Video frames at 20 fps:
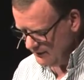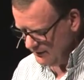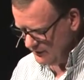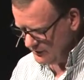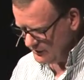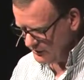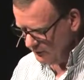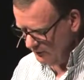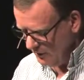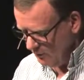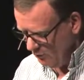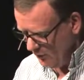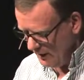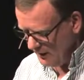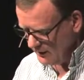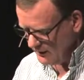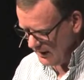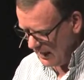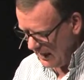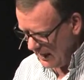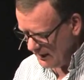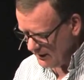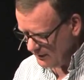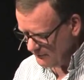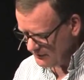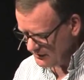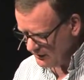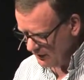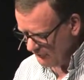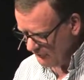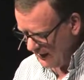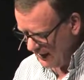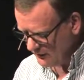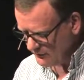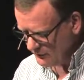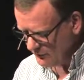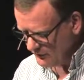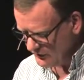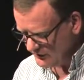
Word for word: So he went and hired himself out to a